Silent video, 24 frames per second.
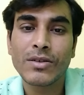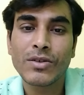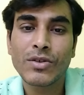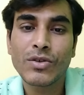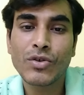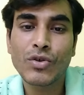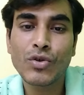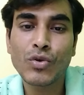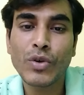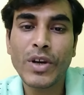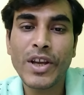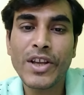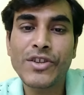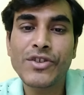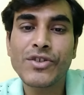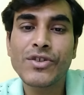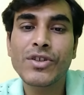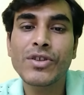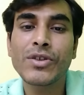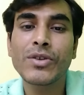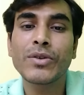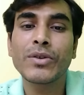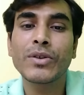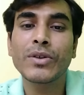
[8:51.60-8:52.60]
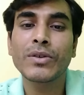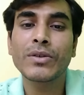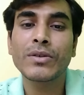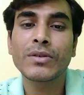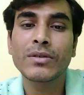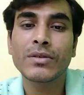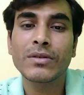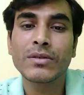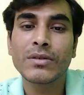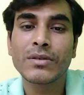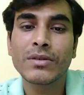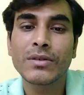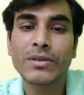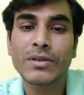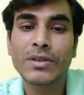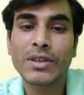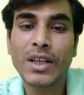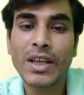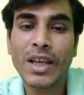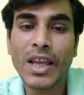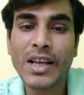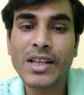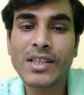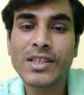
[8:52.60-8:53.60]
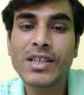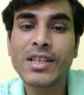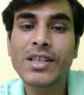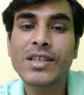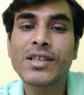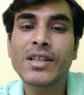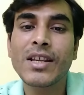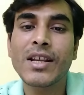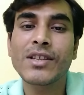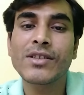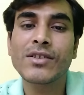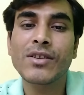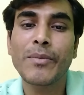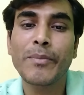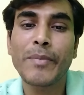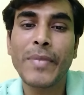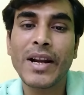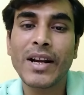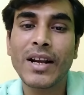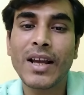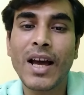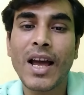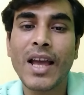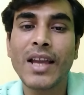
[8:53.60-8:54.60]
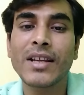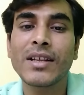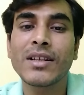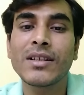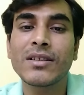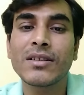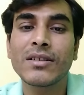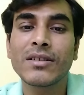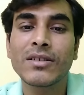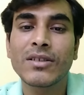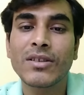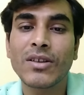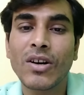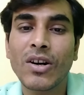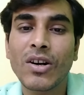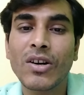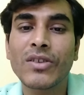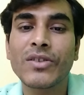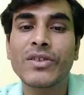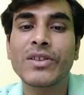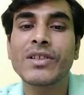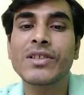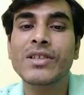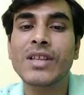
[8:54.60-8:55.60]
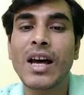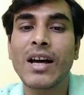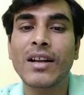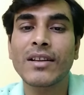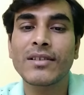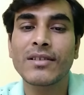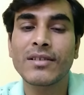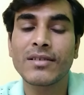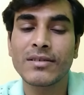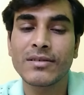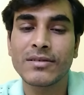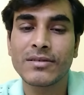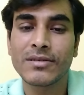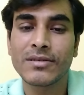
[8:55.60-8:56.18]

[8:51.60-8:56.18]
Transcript: to ensure the existence of mankind on this earth.